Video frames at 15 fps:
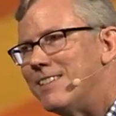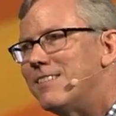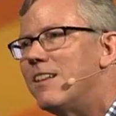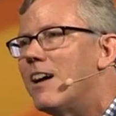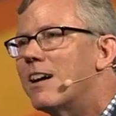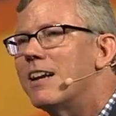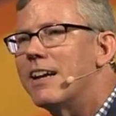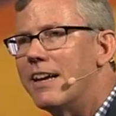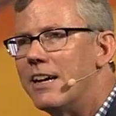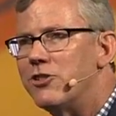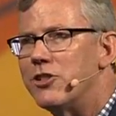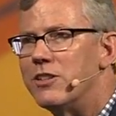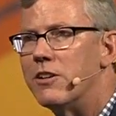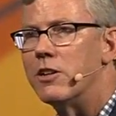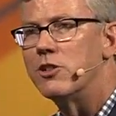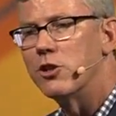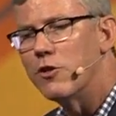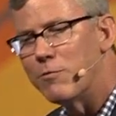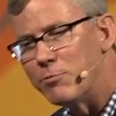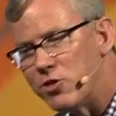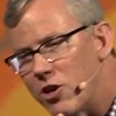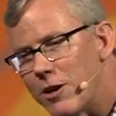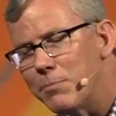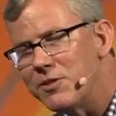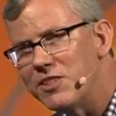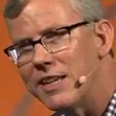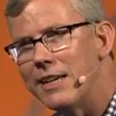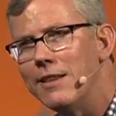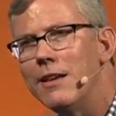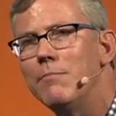not going to get you there. To go from startup to
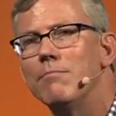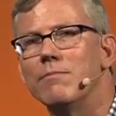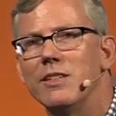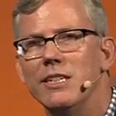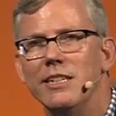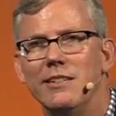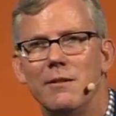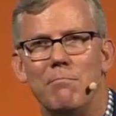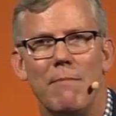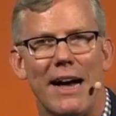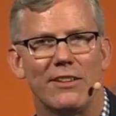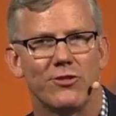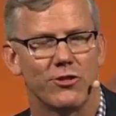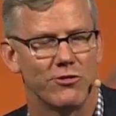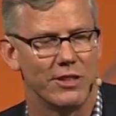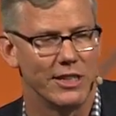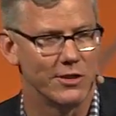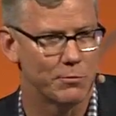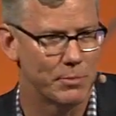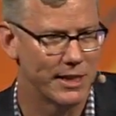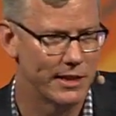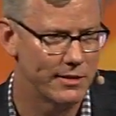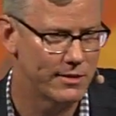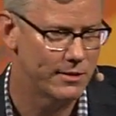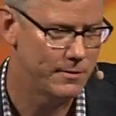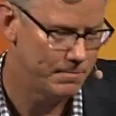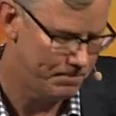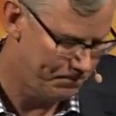scale up, you need to master these plays.